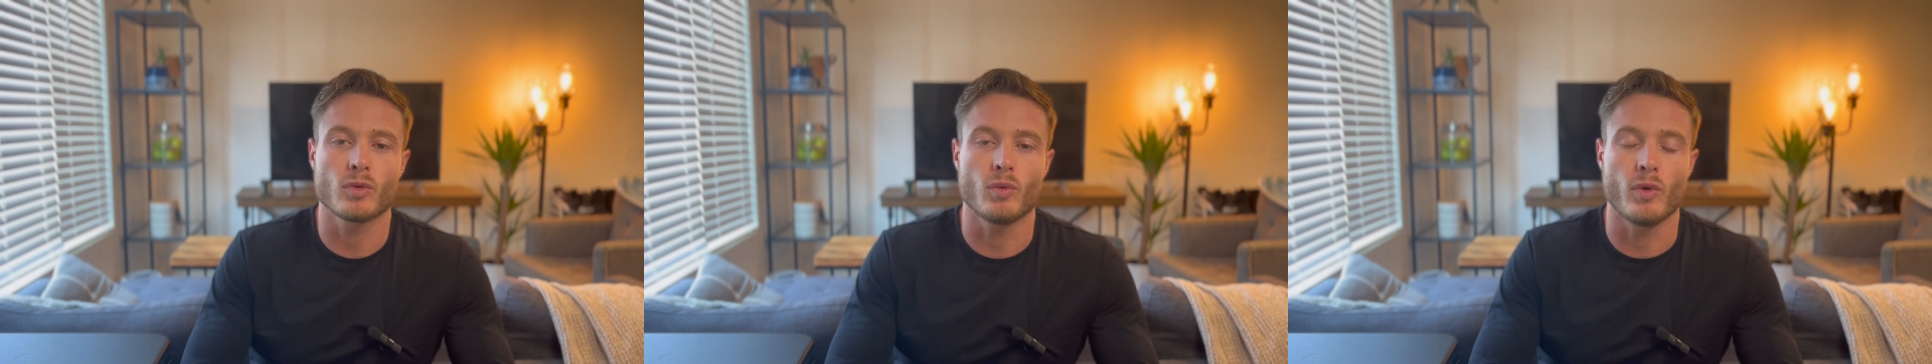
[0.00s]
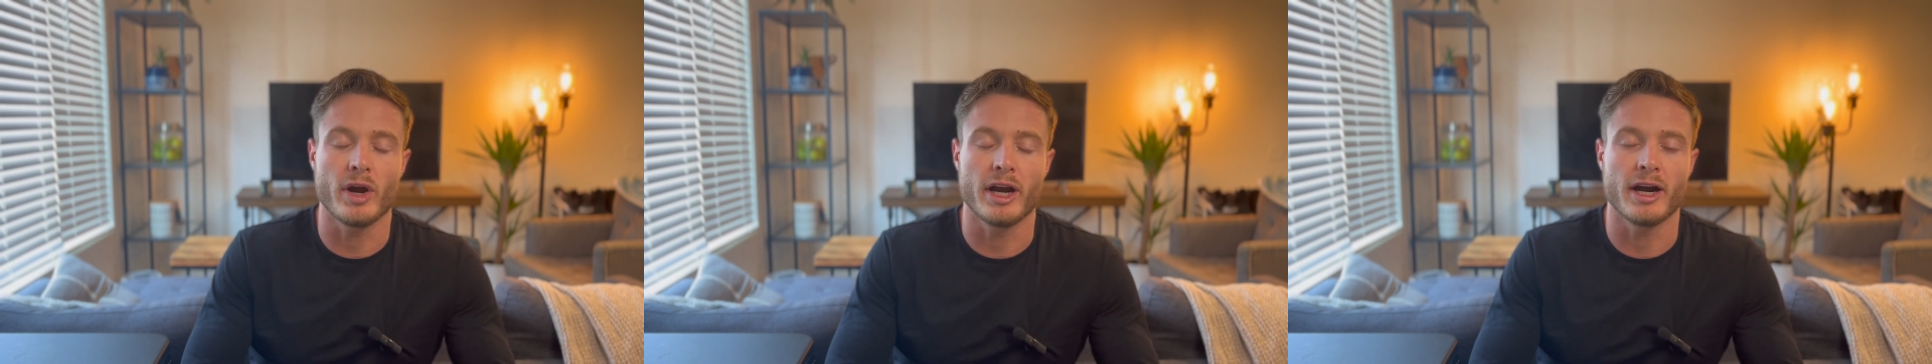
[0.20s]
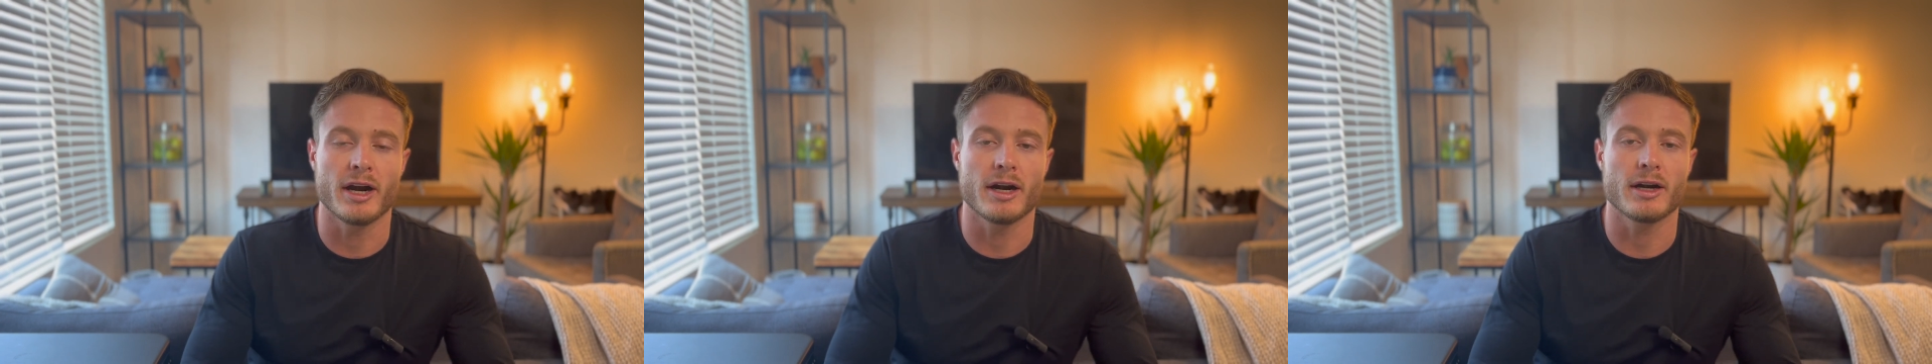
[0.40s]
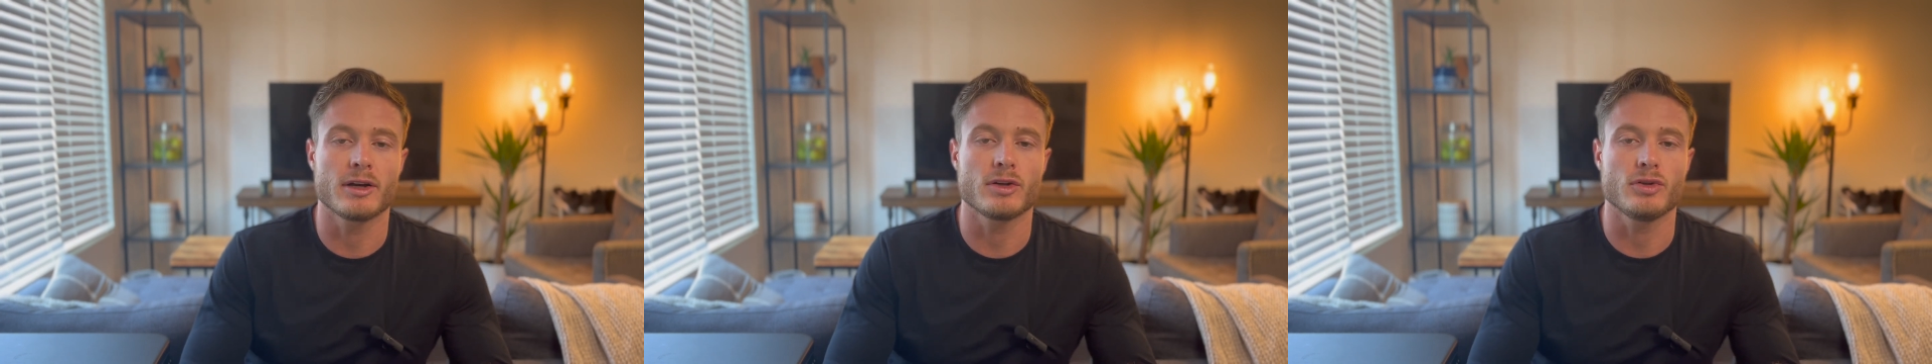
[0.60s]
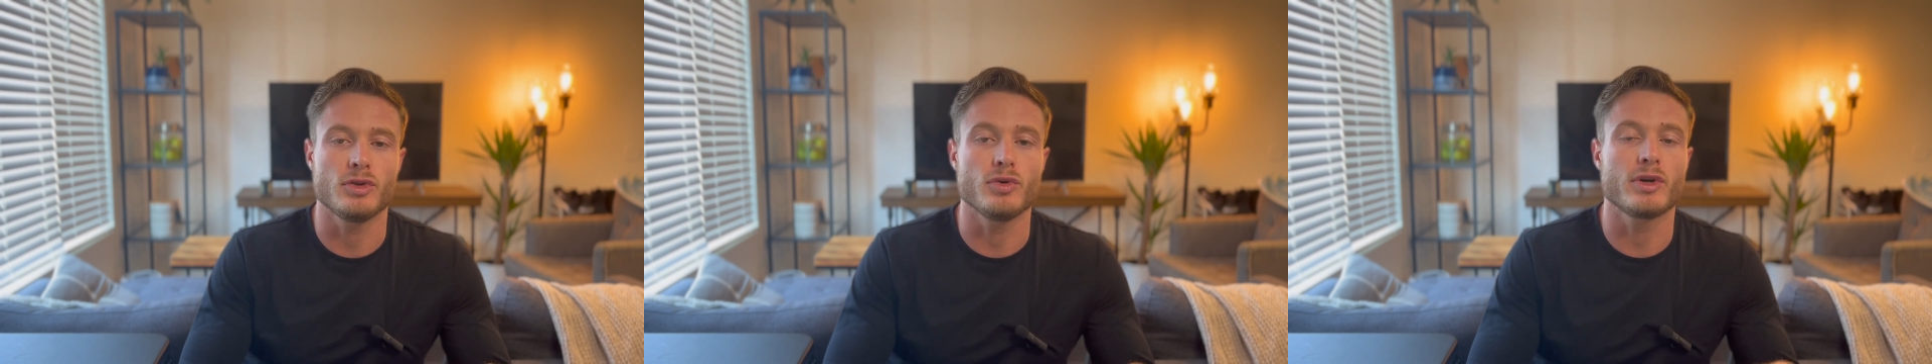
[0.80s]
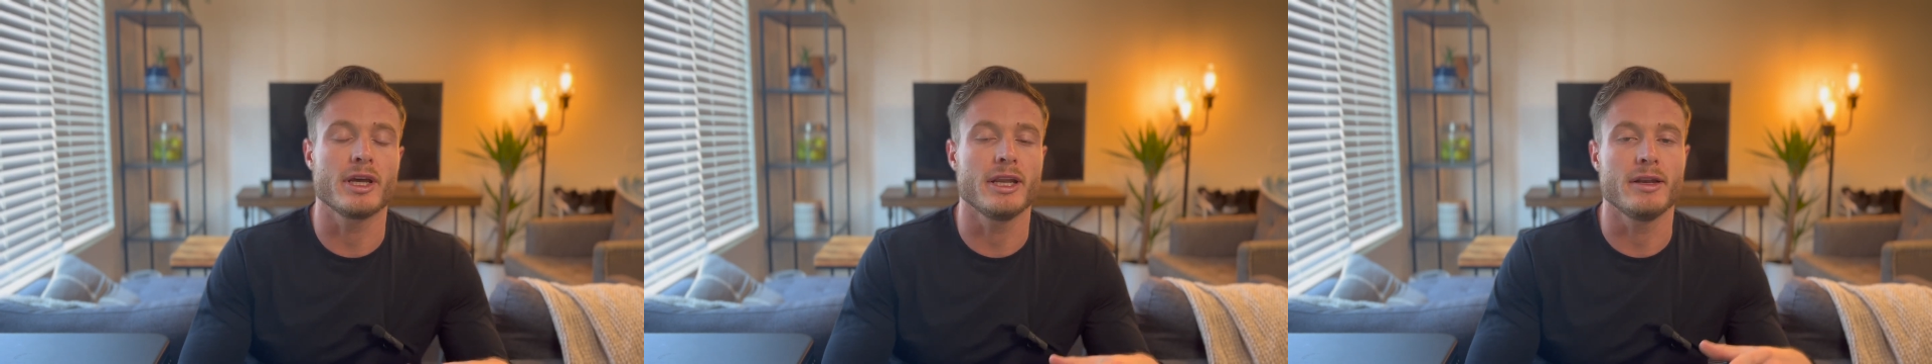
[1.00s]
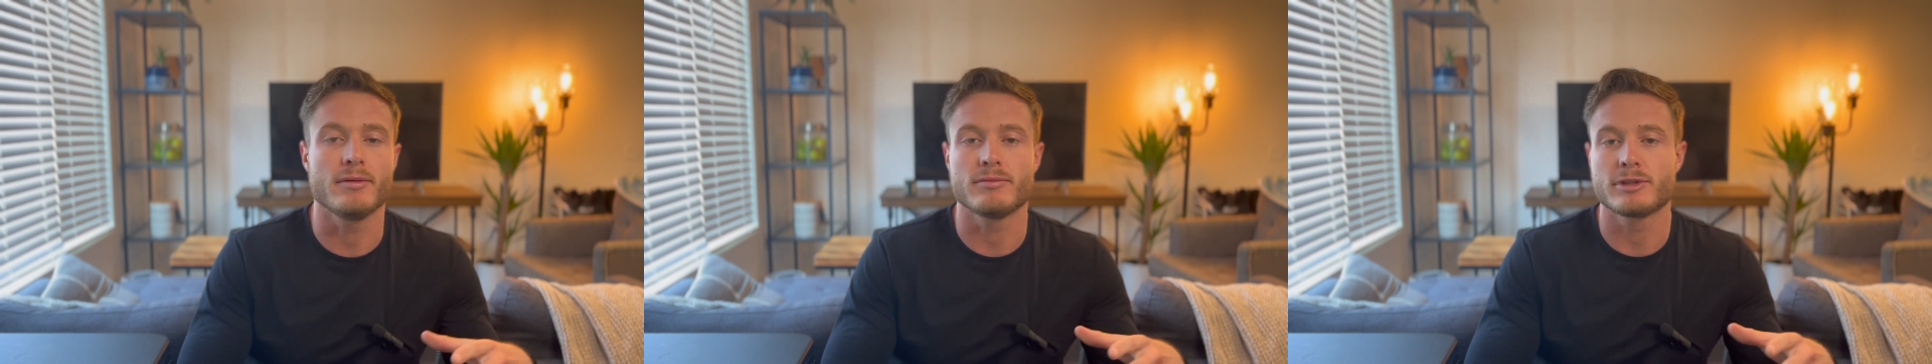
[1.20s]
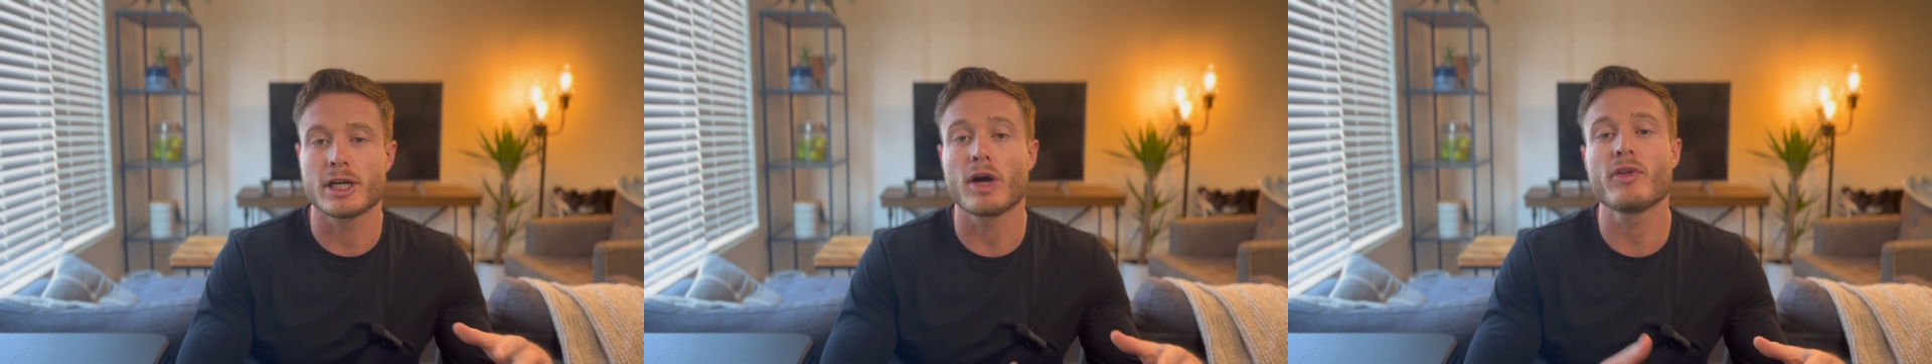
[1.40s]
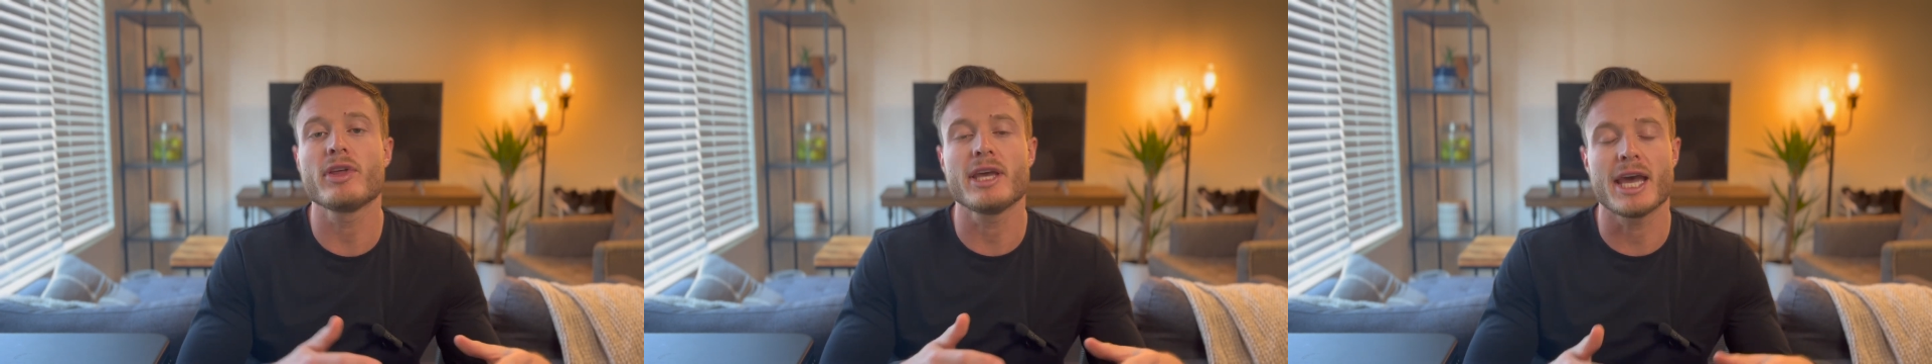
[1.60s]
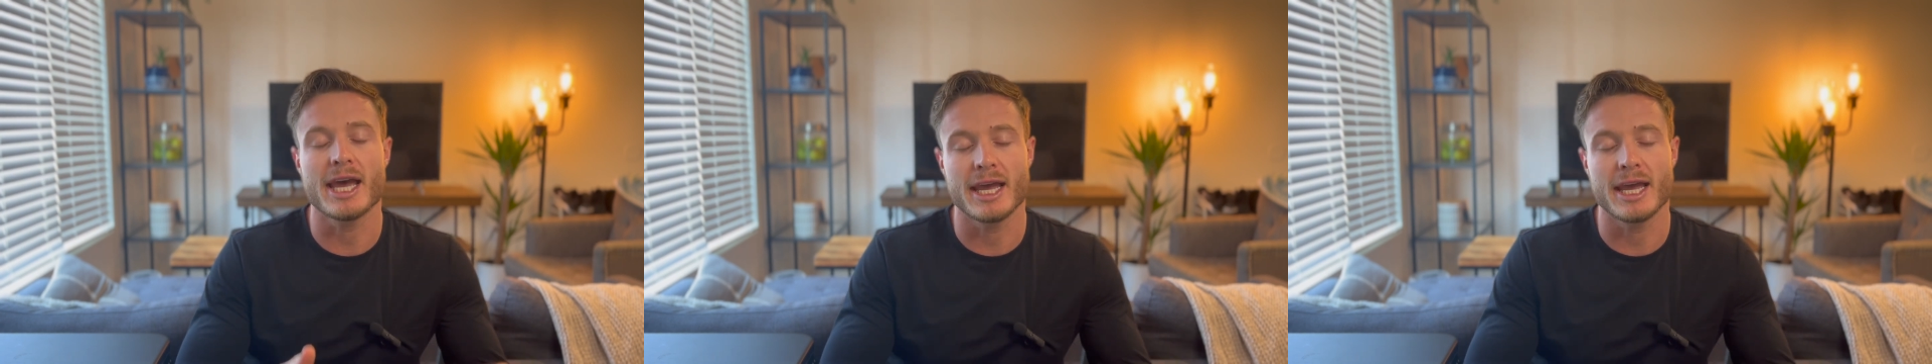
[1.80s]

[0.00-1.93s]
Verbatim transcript: where you can tell the